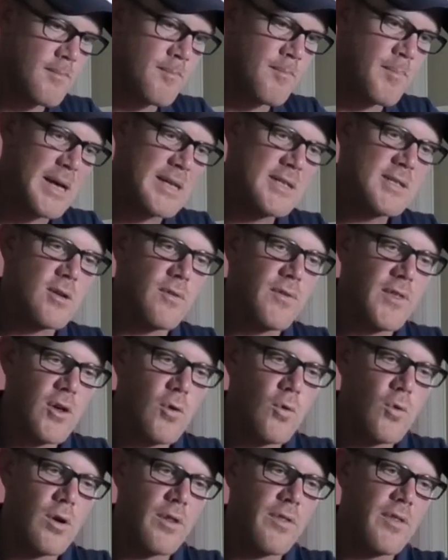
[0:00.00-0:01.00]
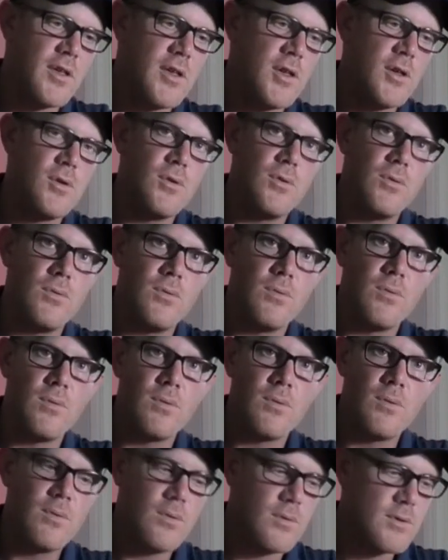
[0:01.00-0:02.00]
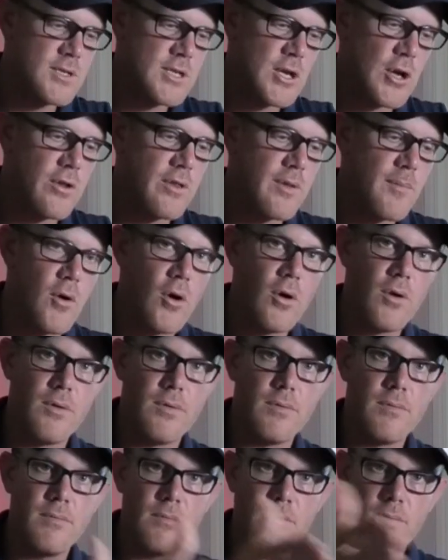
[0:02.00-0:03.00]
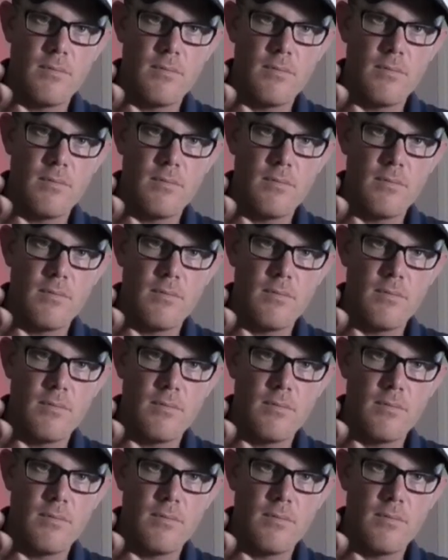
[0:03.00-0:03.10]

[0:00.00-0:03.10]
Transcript: based on the order that you turn them on,